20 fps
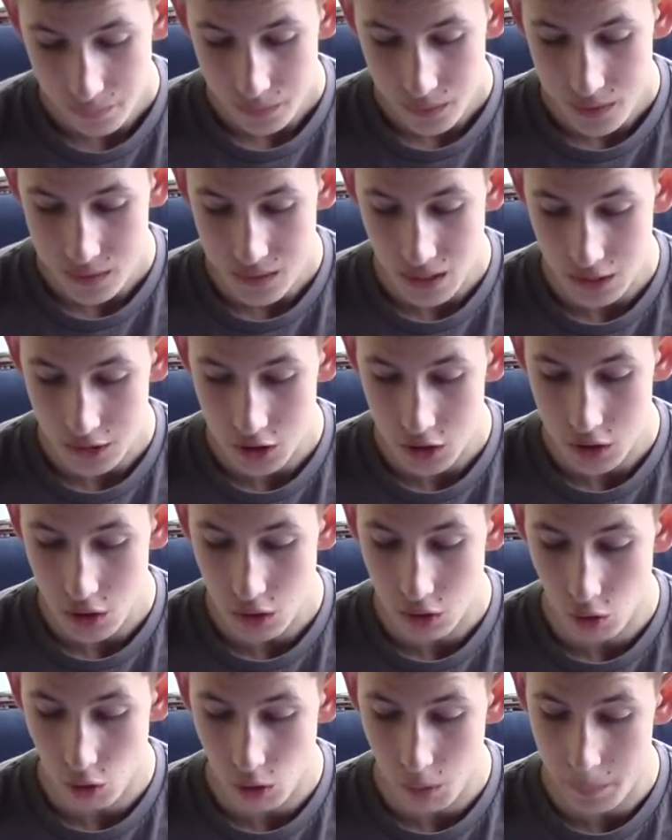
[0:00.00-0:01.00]
the sound of the
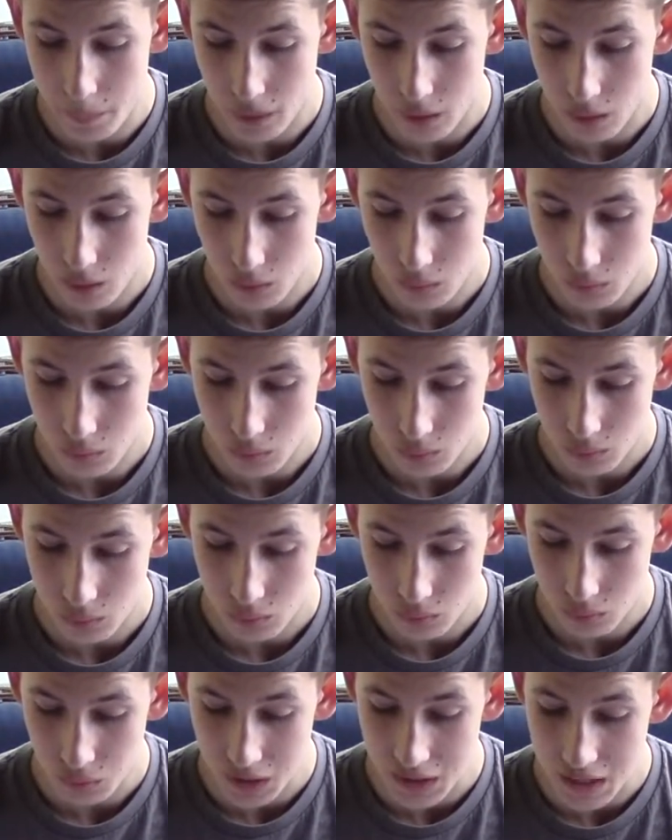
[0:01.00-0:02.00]
doorbell
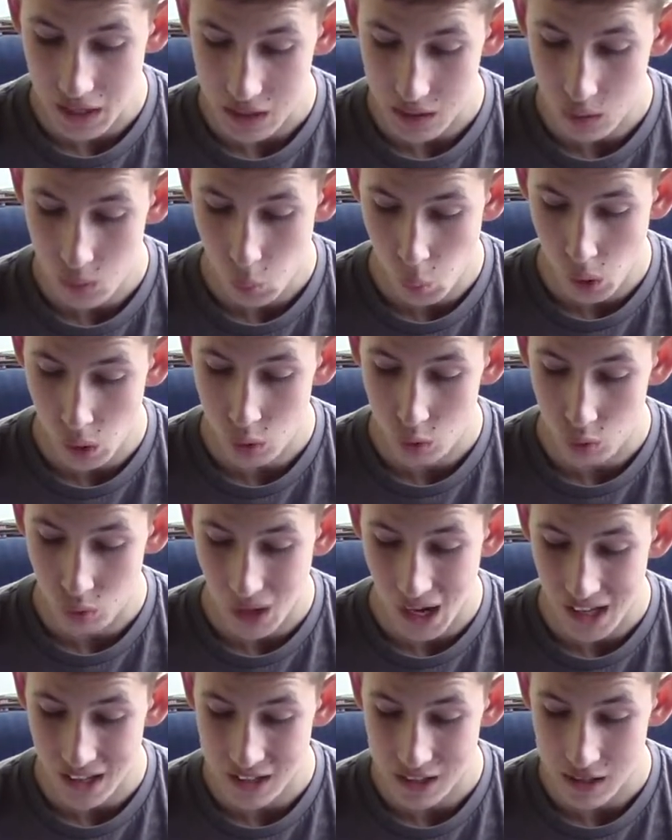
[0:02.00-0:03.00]
ringing woke
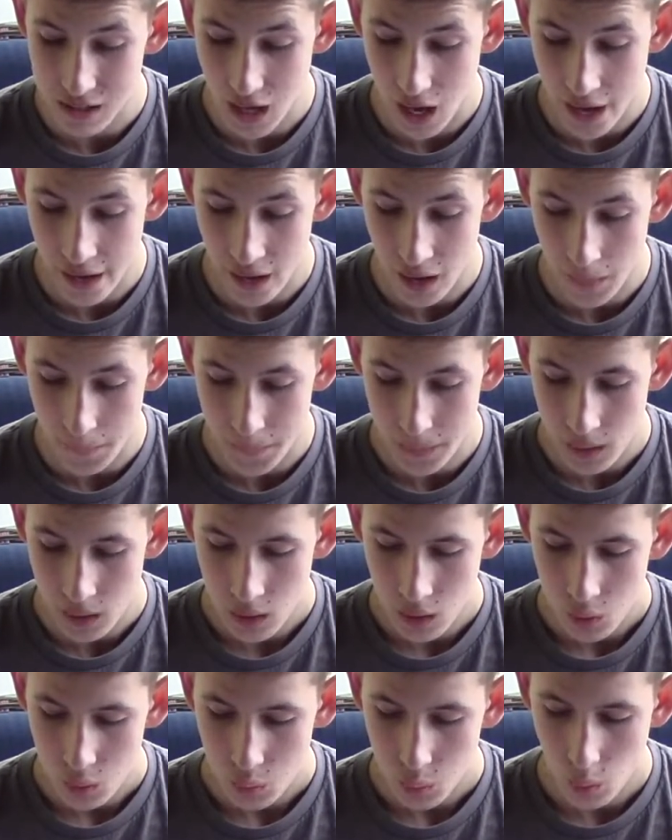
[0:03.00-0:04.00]
Riley and I up.
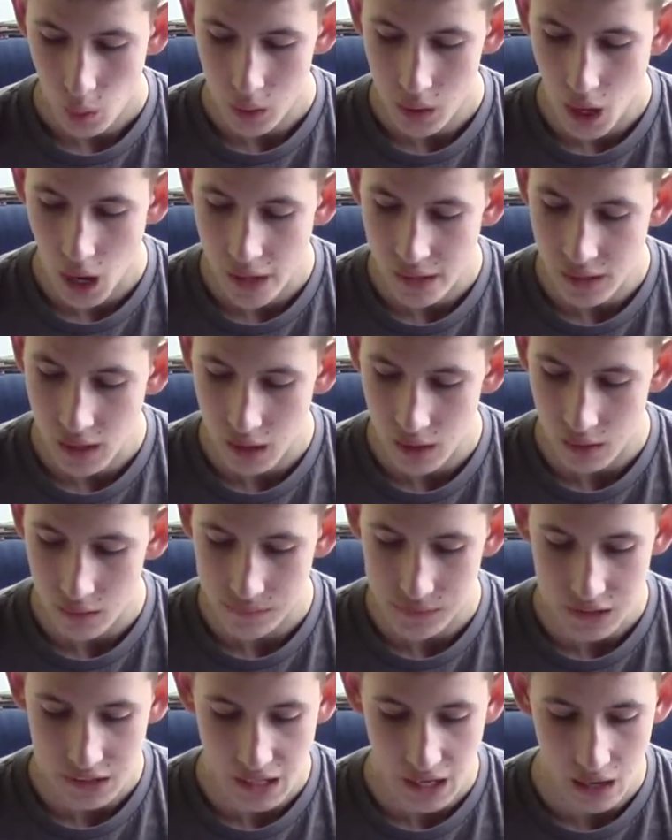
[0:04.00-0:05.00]
When I got
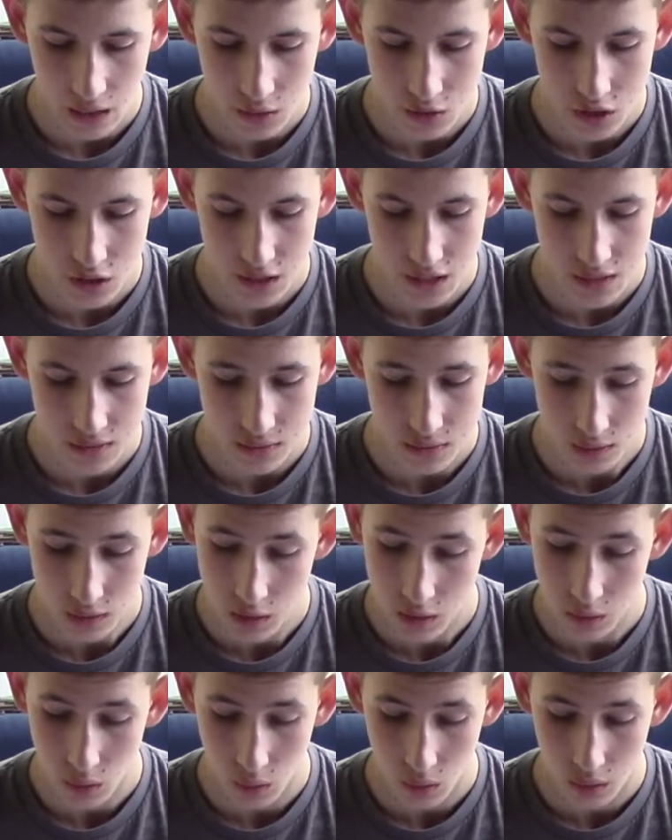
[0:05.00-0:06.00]
off the couch and answered the
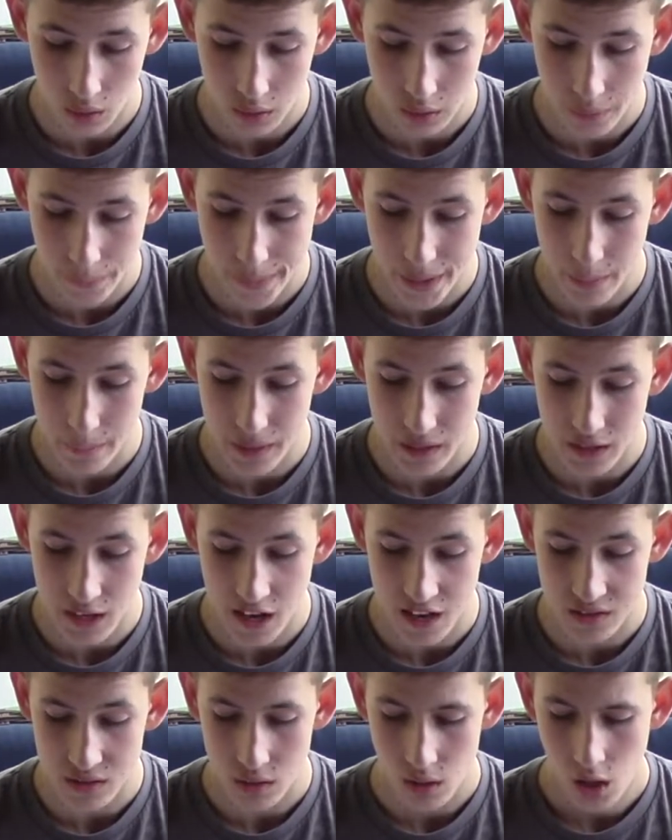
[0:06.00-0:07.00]
door, the mailman
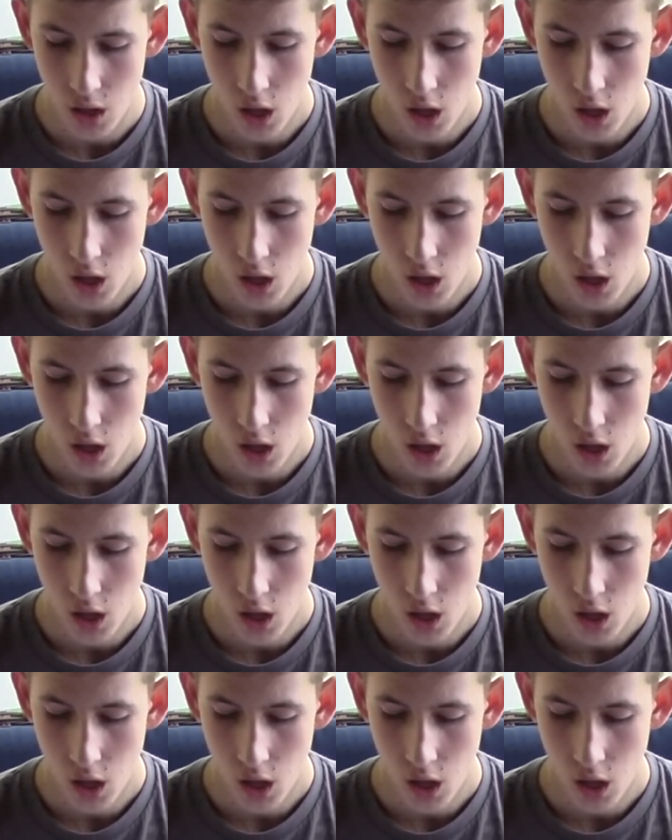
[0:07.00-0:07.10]
asked,